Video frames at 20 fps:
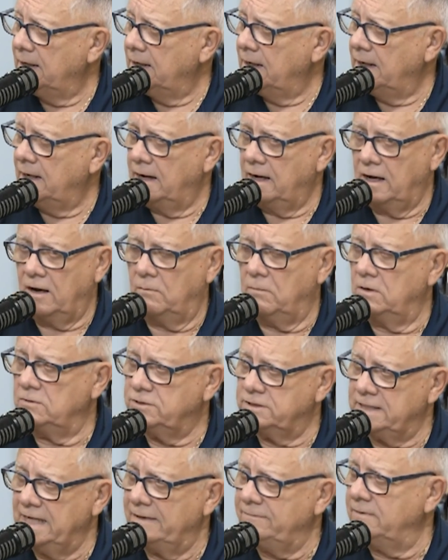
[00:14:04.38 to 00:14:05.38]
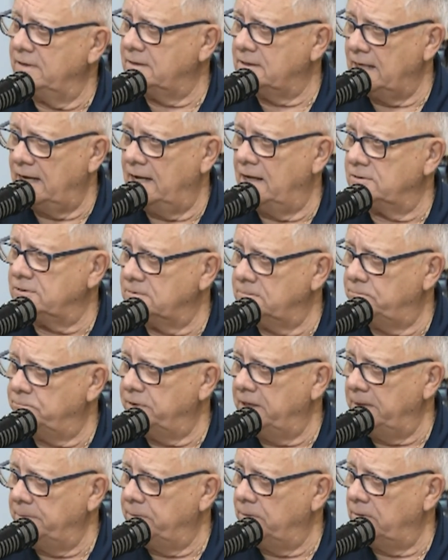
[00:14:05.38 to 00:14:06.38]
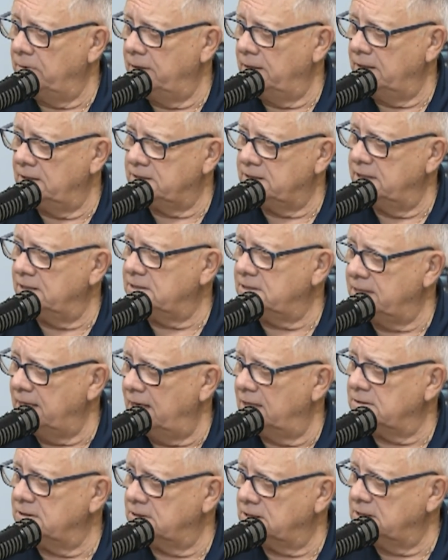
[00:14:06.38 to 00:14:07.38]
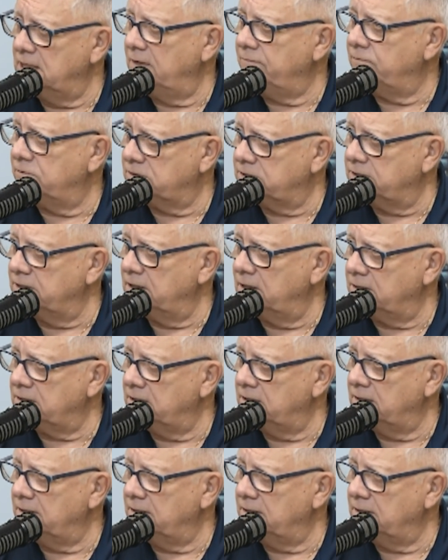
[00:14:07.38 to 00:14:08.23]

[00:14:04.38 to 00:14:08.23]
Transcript: almost 7,000 people in a 6,000-seat facility.